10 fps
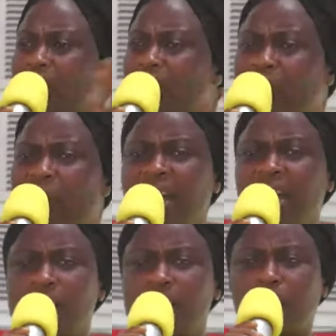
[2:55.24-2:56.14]
suffered this
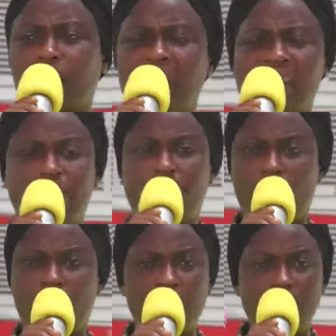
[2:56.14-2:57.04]
case
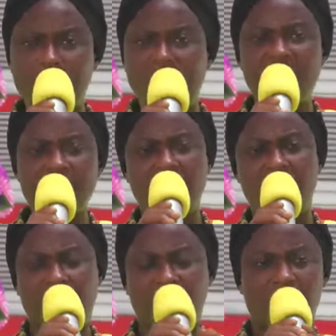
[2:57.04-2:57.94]
for five
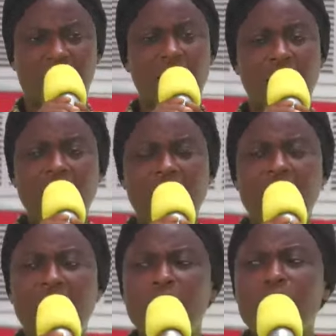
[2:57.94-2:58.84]
years.
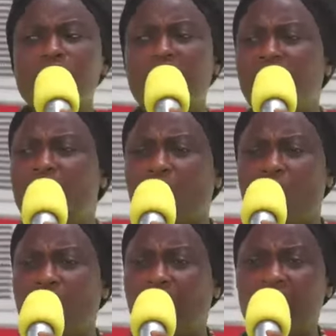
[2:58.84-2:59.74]
To tell you,
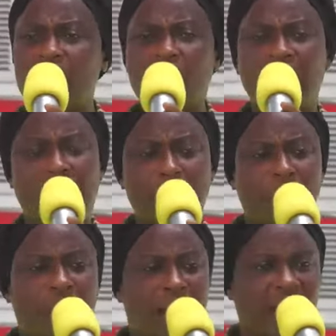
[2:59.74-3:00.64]
congregation, that I'm not
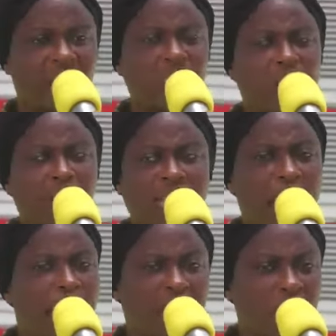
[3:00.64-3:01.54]
lying, sometimes
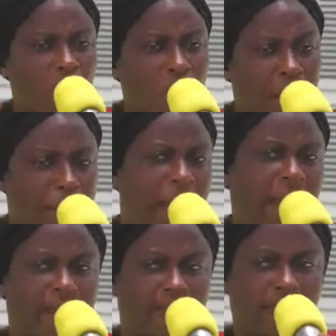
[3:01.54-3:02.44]
I don't wear
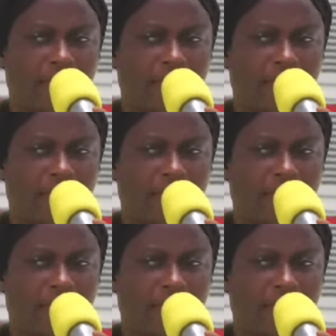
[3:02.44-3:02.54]
pints.